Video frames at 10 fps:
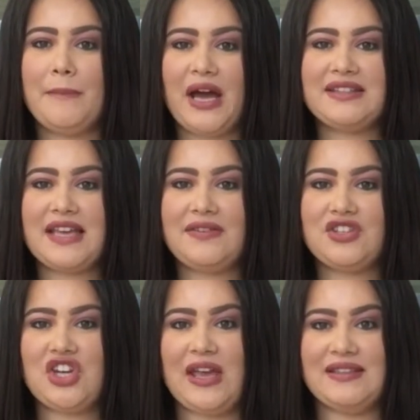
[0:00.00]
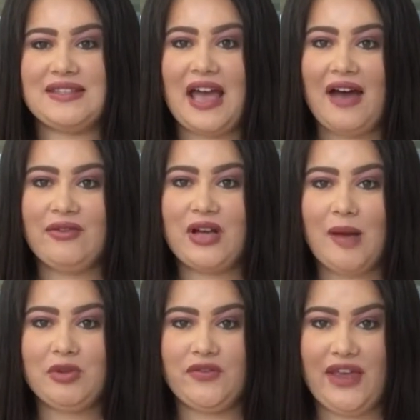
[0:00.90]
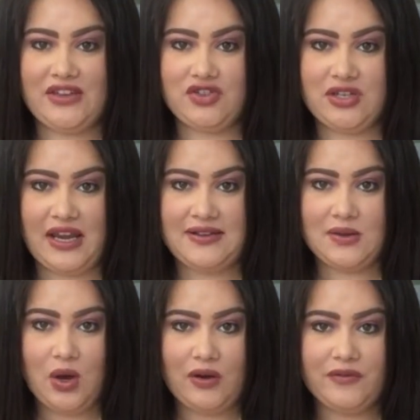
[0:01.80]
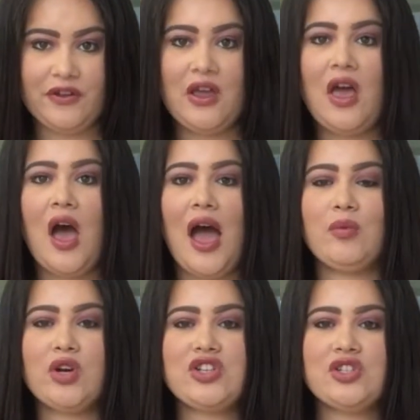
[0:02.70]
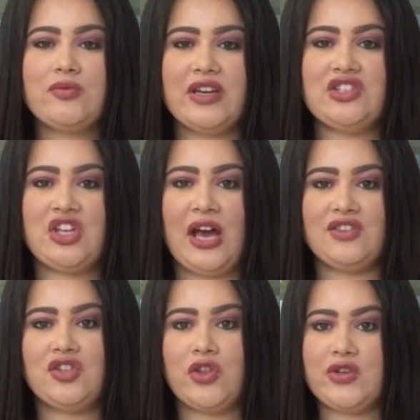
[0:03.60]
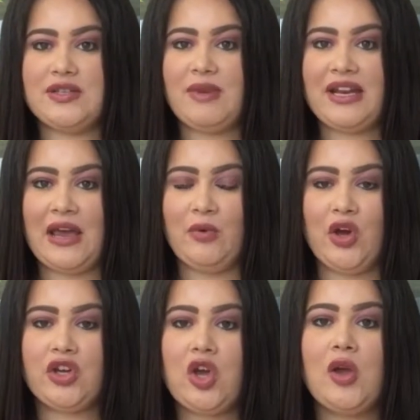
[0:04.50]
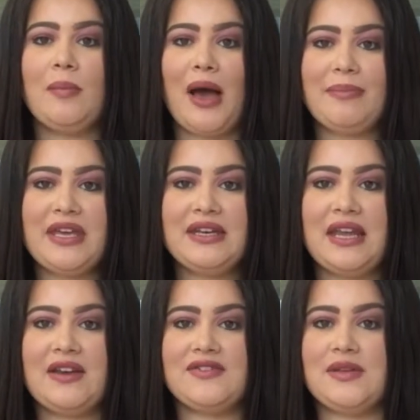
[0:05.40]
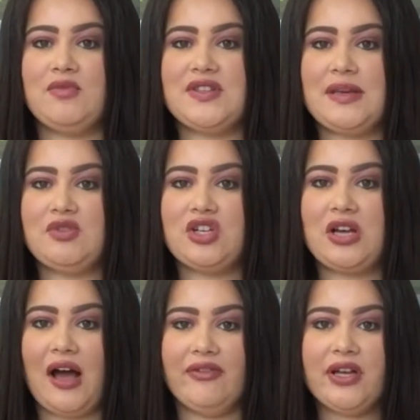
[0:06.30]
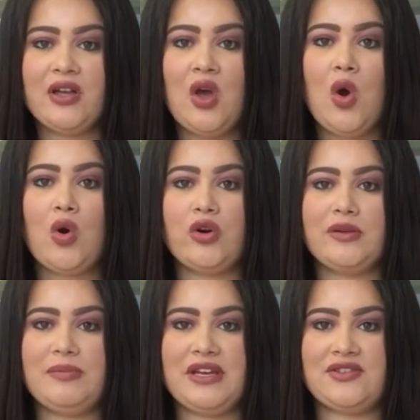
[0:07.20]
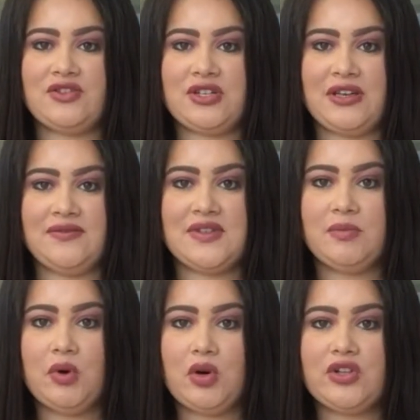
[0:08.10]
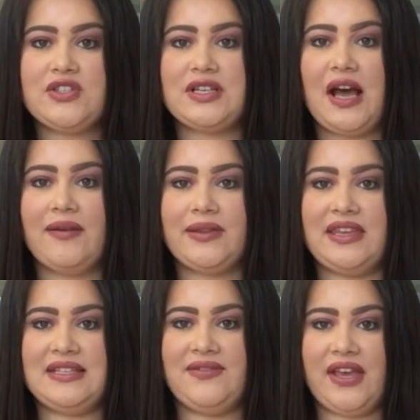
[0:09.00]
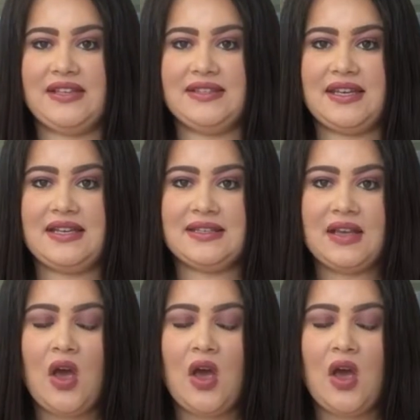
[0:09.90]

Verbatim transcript: might take the chance to have a couple of extra days off. I wanted to reach out to those in my network who might be in need of some reception cover or administrative support to cover these vacancies.